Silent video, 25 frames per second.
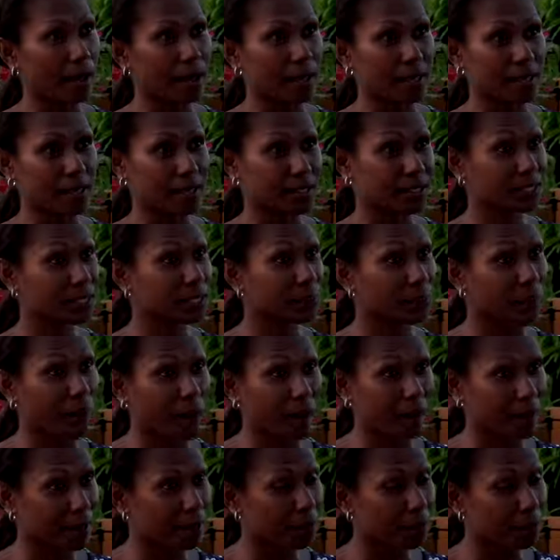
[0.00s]
It
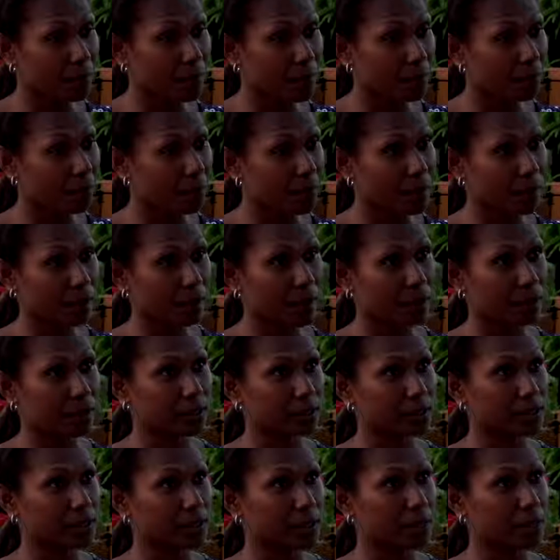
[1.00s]
inspired me
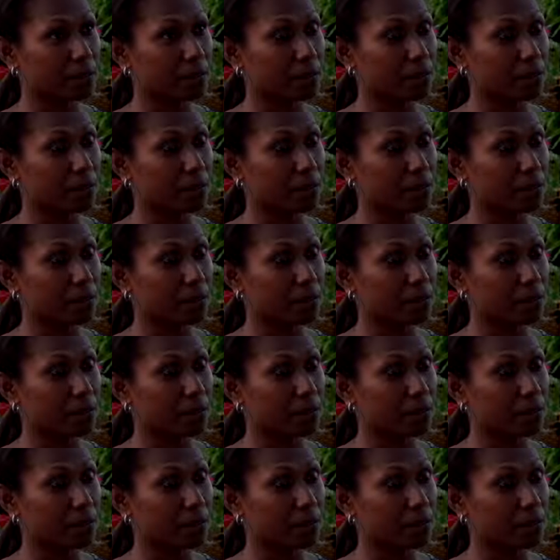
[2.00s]
because